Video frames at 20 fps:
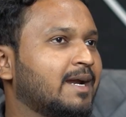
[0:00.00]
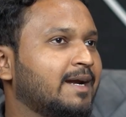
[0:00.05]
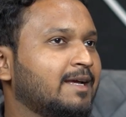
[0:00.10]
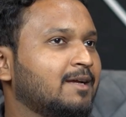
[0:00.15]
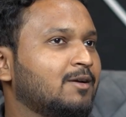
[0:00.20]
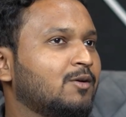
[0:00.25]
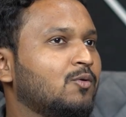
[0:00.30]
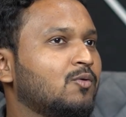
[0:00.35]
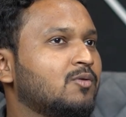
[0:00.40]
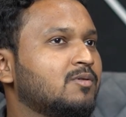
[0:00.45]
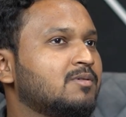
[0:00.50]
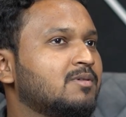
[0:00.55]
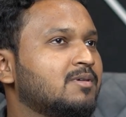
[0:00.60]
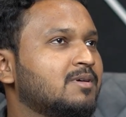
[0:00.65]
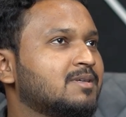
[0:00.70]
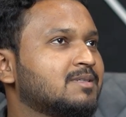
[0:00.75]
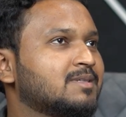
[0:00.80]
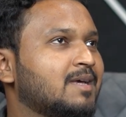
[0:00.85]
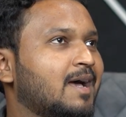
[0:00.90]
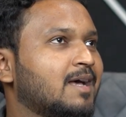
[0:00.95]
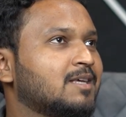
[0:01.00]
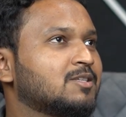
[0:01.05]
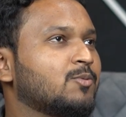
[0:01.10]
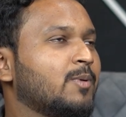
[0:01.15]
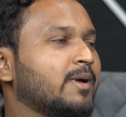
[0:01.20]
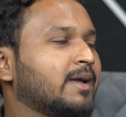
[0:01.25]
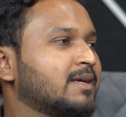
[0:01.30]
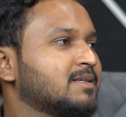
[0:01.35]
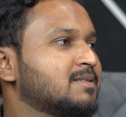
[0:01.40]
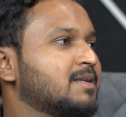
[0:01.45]
getting loan is as
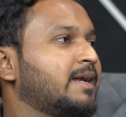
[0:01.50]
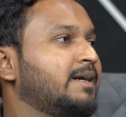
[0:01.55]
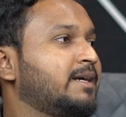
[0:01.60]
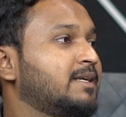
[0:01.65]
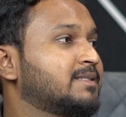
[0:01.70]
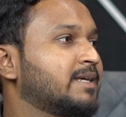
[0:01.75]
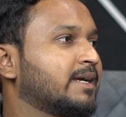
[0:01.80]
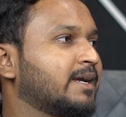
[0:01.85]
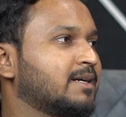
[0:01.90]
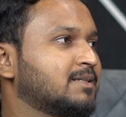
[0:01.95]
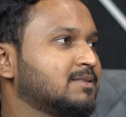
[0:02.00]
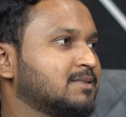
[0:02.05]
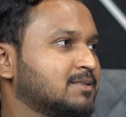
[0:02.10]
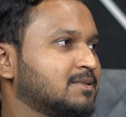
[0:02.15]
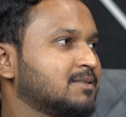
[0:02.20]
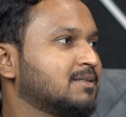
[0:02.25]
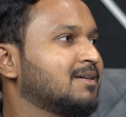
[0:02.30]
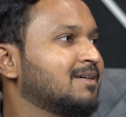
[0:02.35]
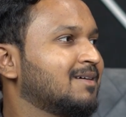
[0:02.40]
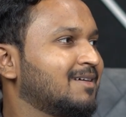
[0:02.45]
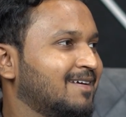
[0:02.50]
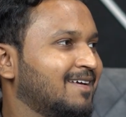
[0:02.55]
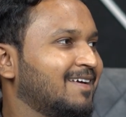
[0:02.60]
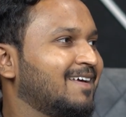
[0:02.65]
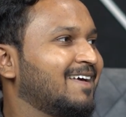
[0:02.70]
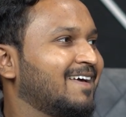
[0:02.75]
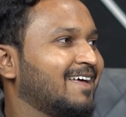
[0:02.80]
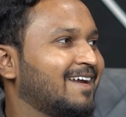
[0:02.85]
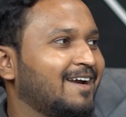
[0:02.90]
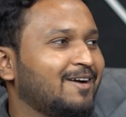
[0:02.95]
quick as 90 seconds.
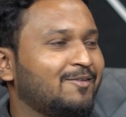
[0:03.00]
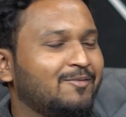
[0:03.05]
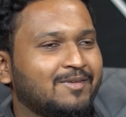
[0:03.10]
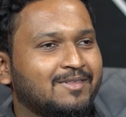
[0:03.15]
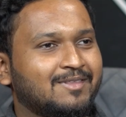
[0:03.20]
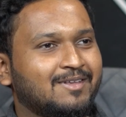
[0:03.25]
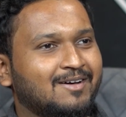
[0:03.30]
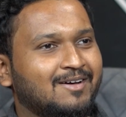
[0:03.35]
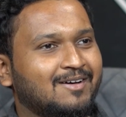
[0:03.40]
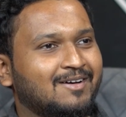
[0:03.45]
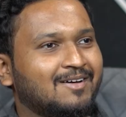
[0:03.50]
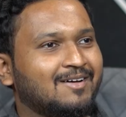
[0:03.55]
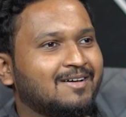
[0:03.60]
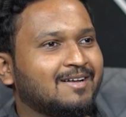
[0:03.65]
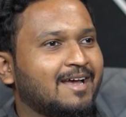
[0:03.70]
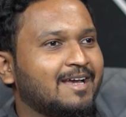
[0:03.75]
Right, with the